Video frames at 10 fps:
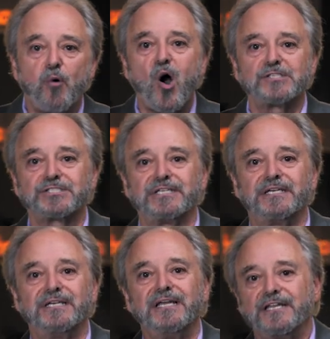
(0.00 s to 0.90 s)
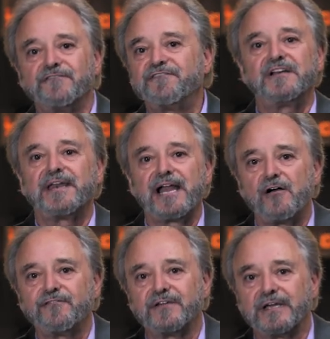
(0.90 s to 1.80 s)
Boston, and
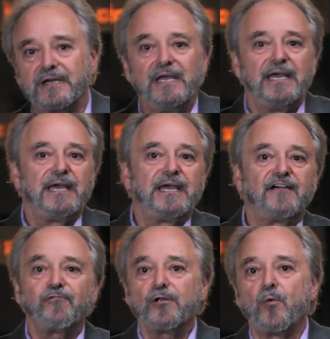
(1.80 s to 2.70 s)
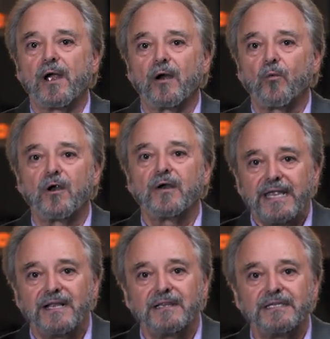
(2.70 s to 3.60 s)
Philadelphia, everywhere where
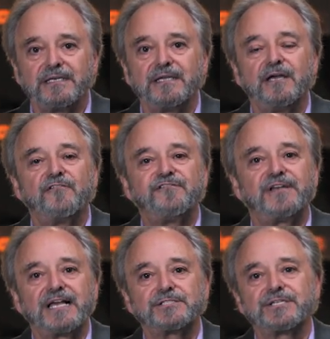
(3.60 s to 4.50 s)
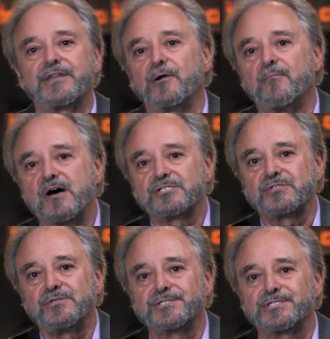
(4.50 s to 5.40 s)
England flexed their
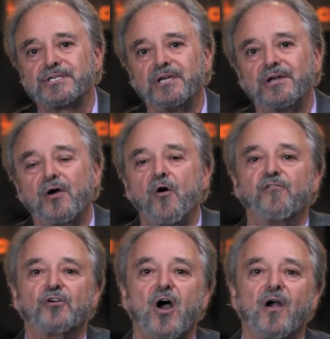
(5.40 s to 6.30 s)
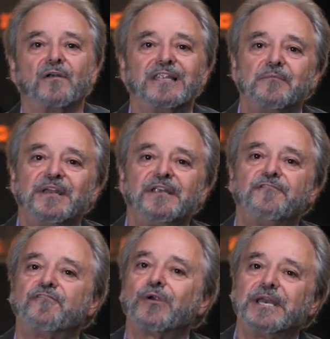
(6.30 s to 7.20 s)
muscles over our
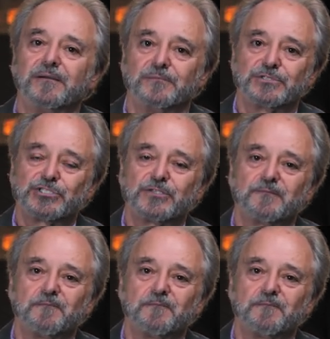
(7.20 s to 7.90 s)
limited freedoms.